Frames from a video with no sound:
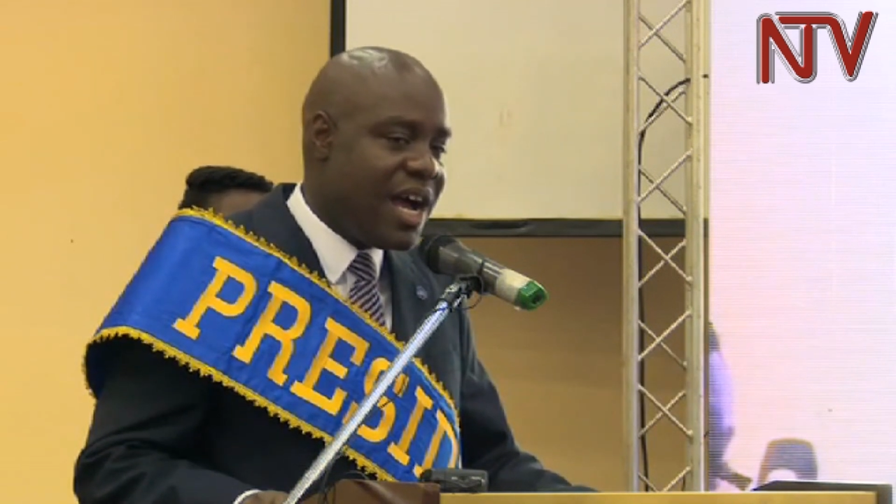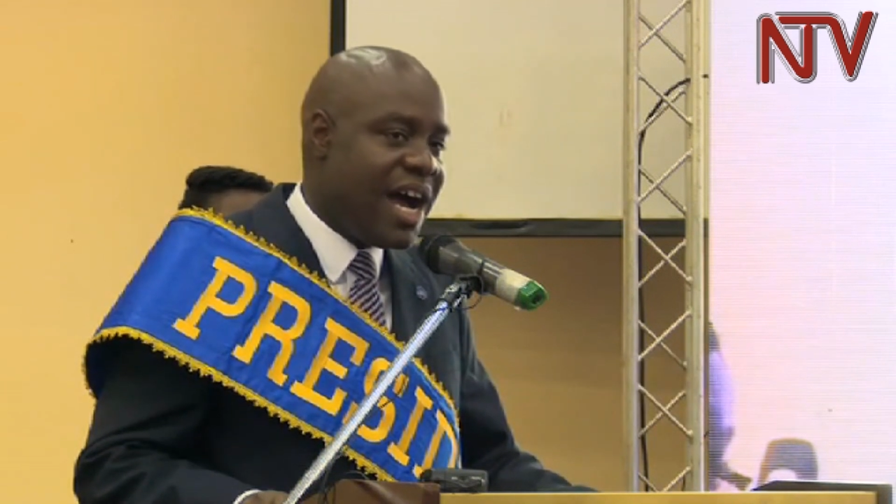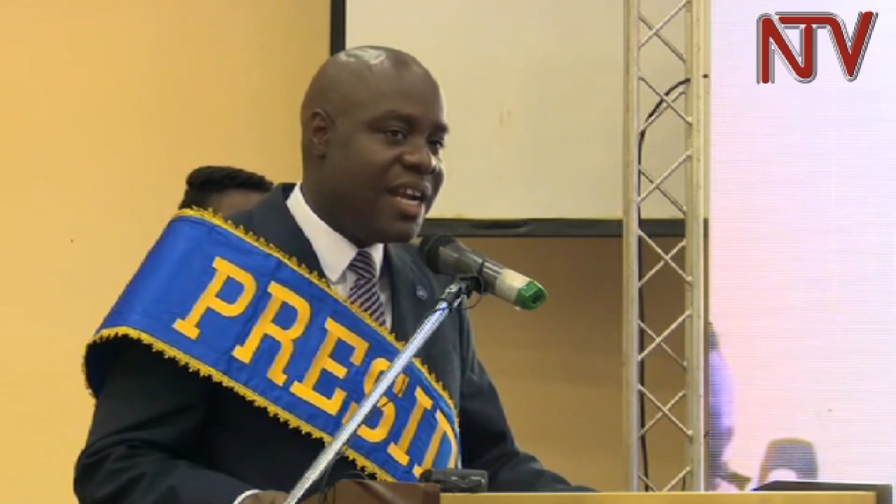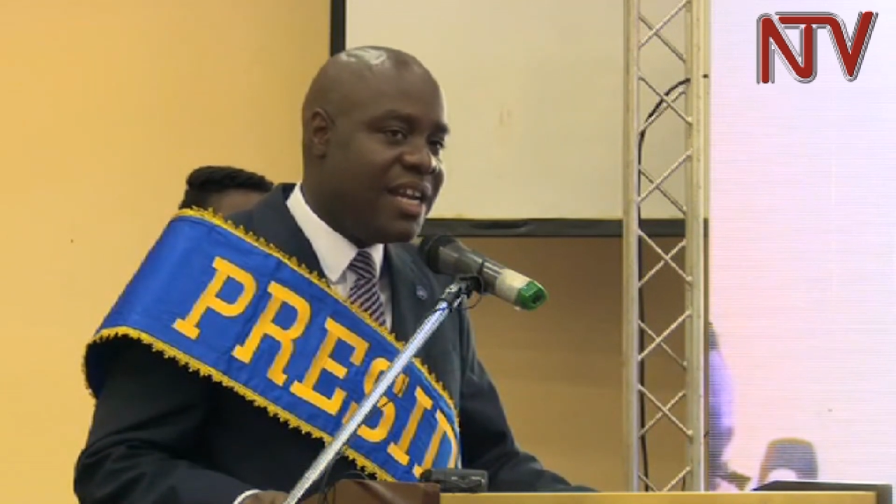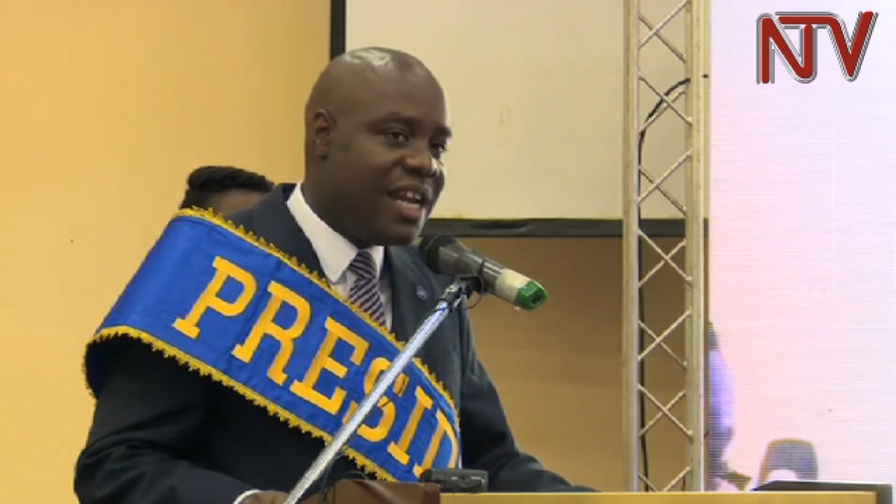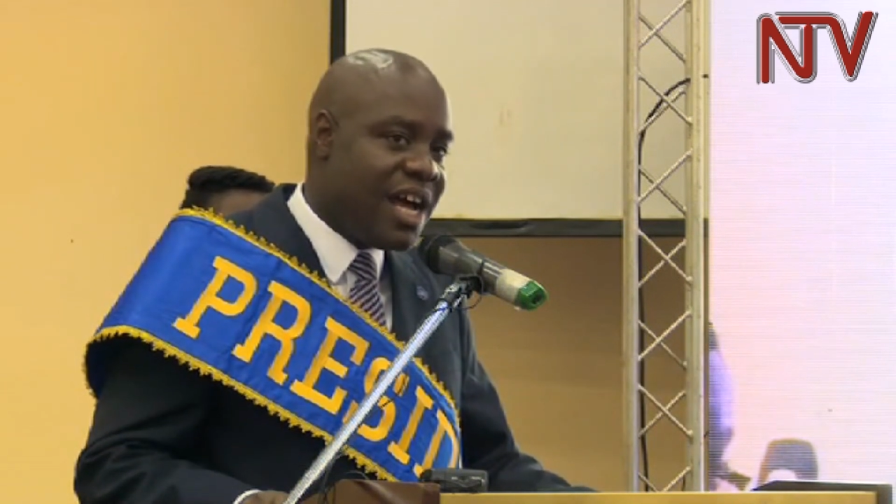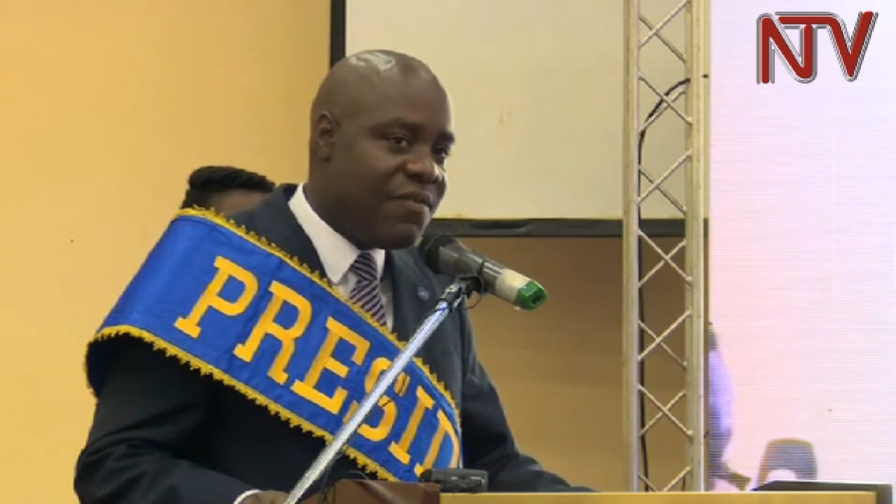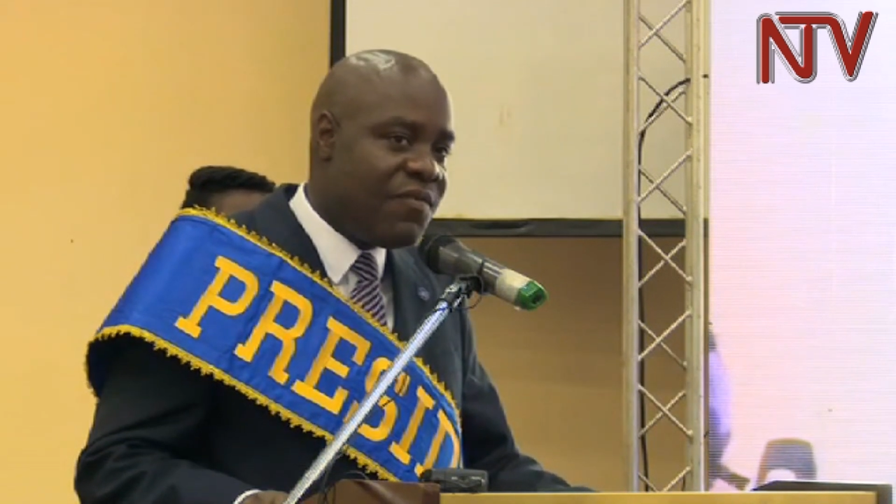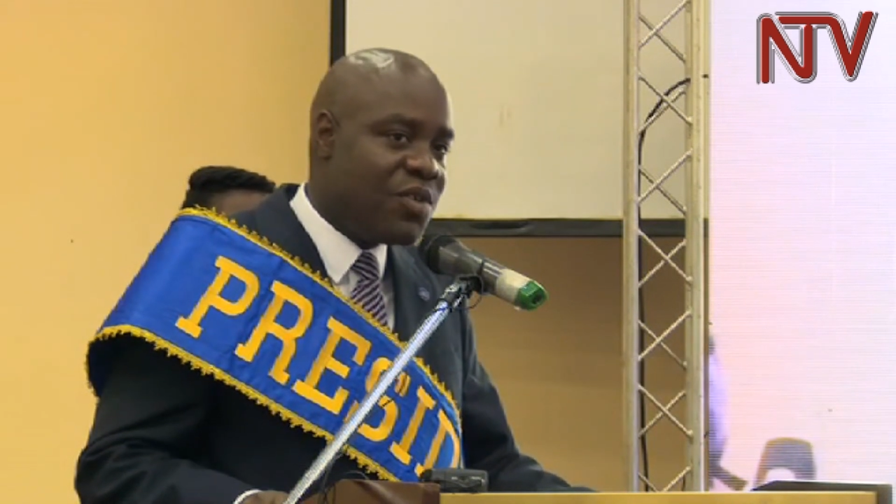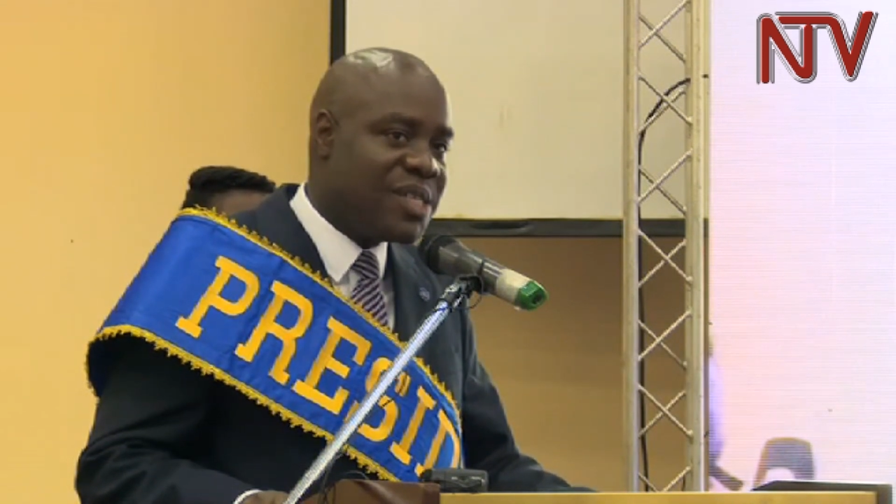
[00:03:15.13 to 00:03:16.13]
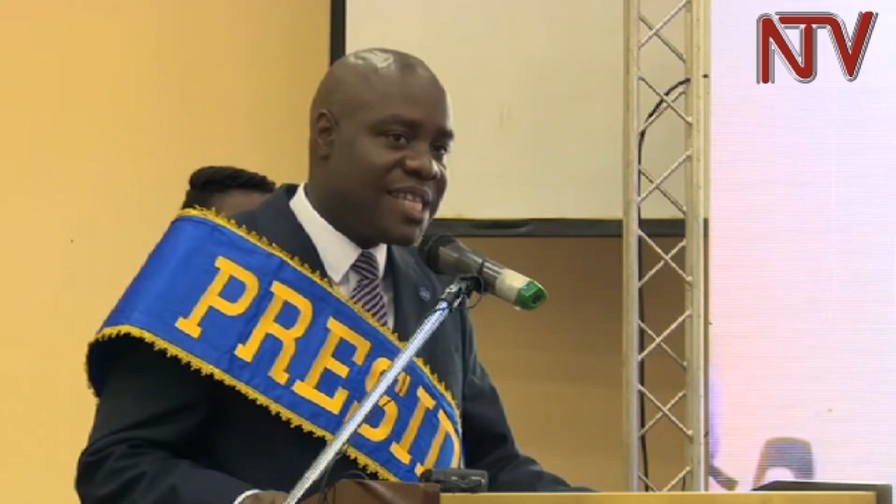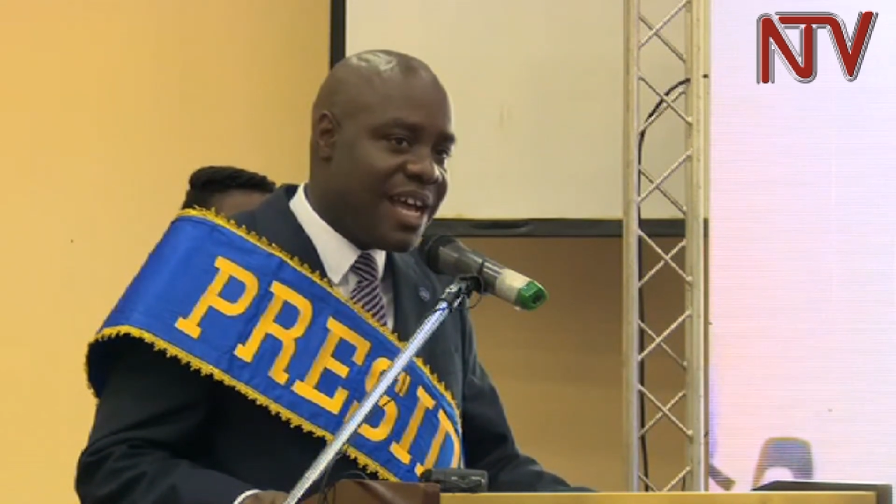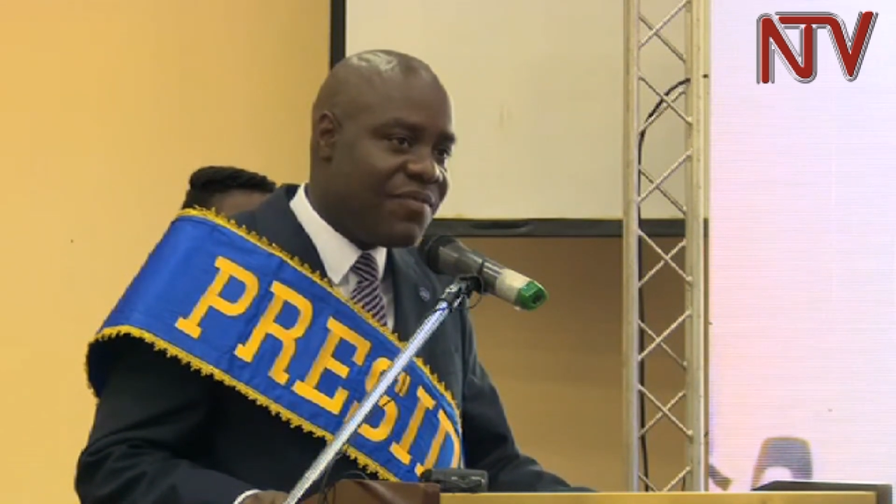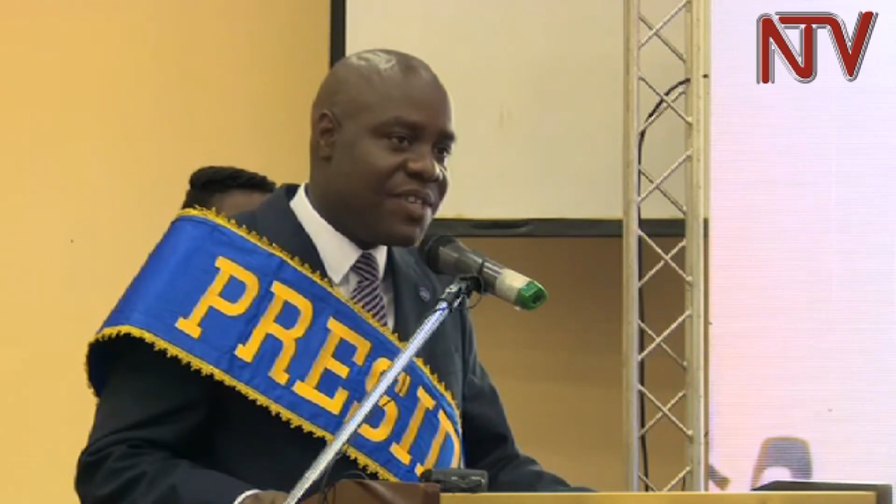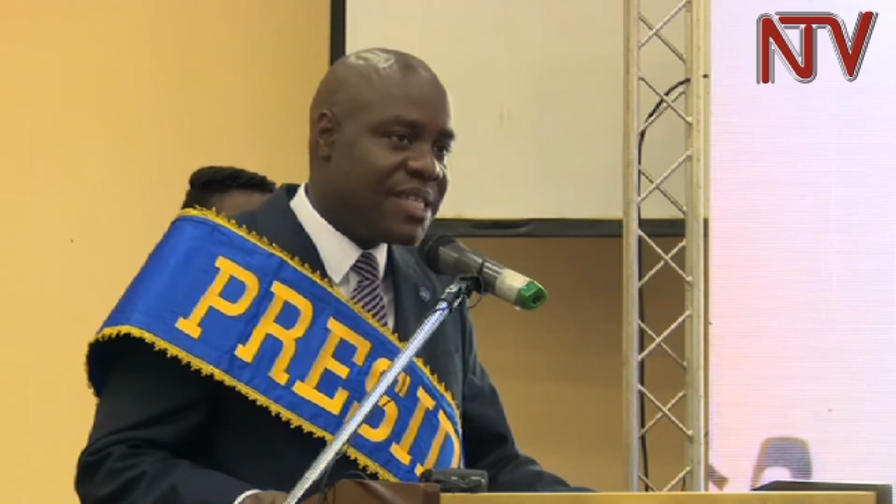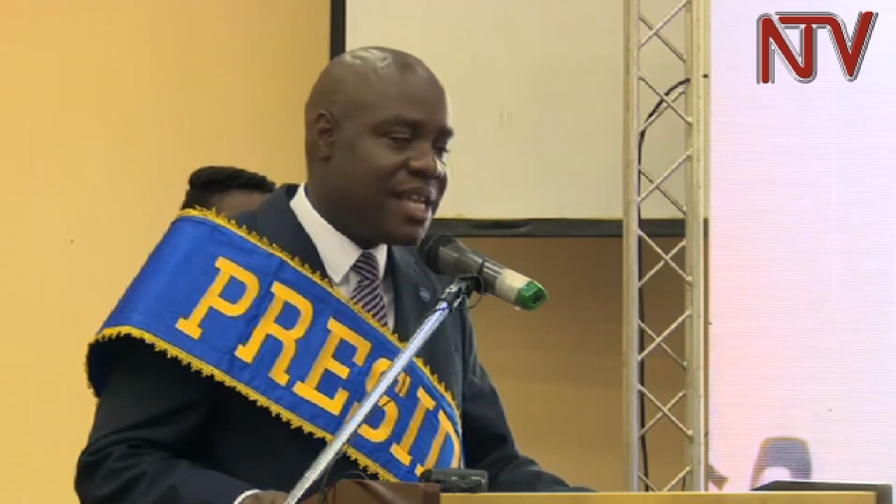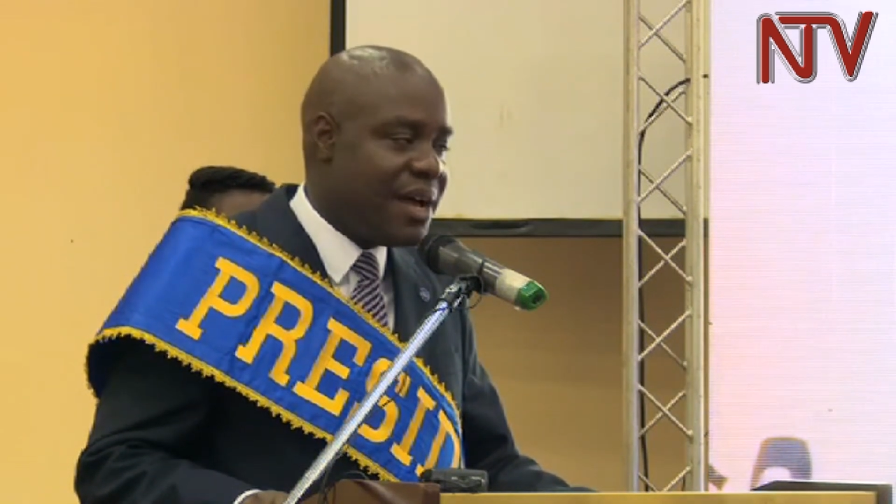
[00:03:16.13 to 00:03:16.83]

and love for service